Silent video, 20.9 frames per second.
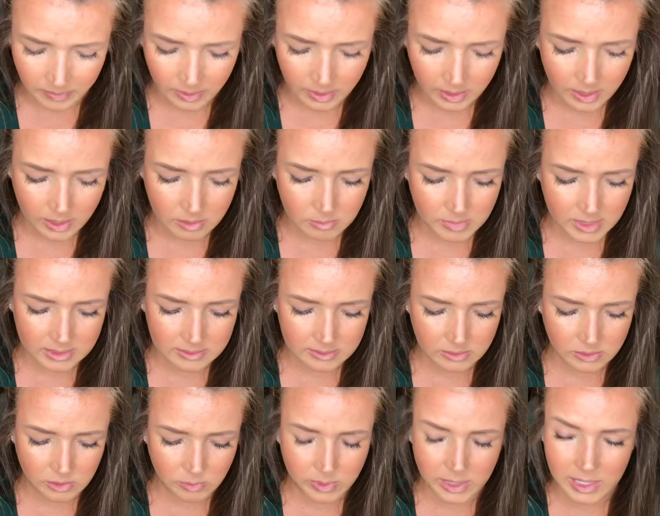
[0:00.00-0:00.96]
And
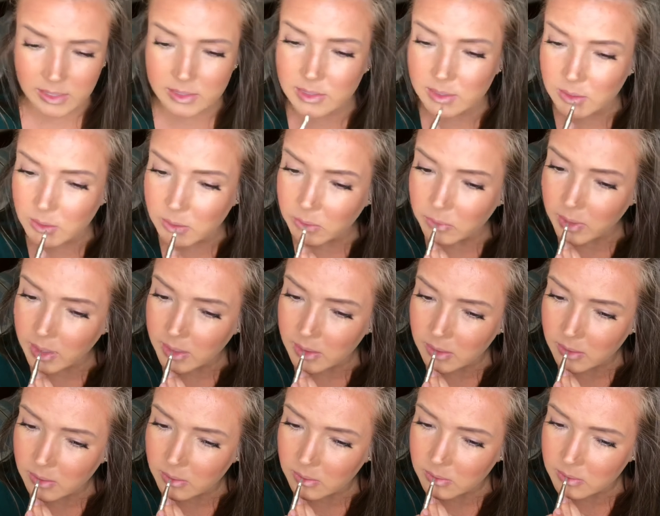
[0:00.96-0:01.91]
basically what I do when I
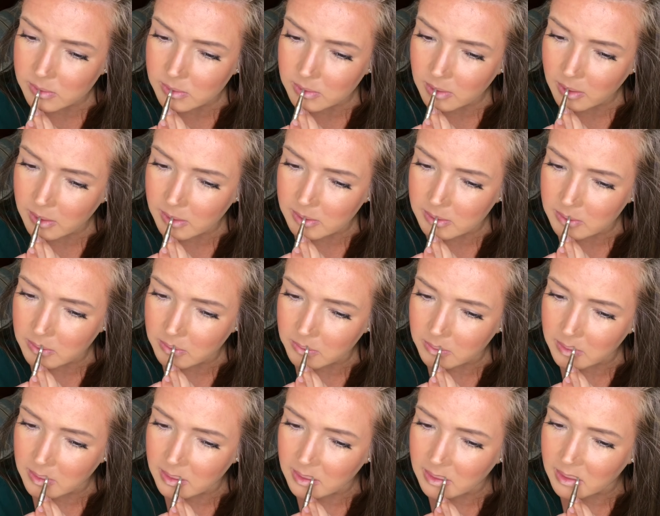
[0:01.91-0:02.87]
use
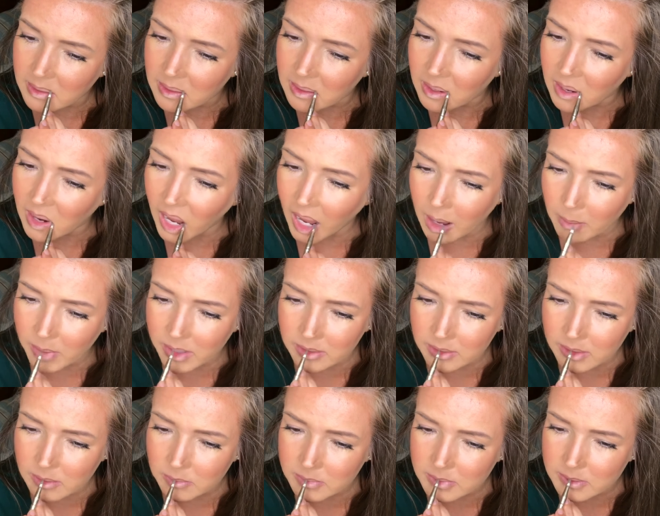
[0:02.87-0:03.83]
contour on my
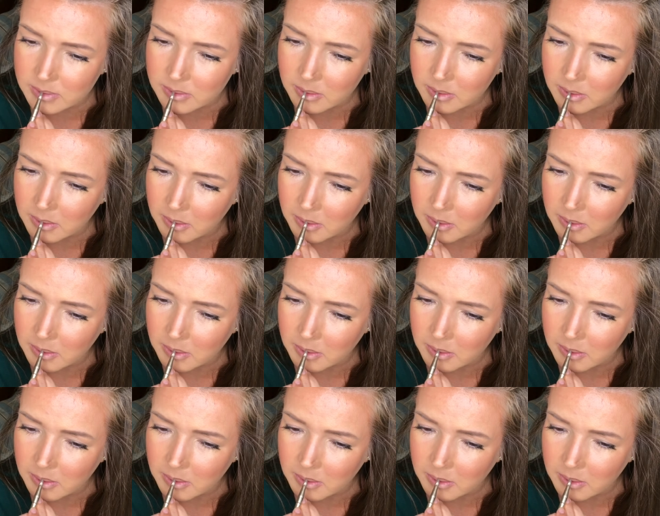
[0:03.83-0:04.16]
lips,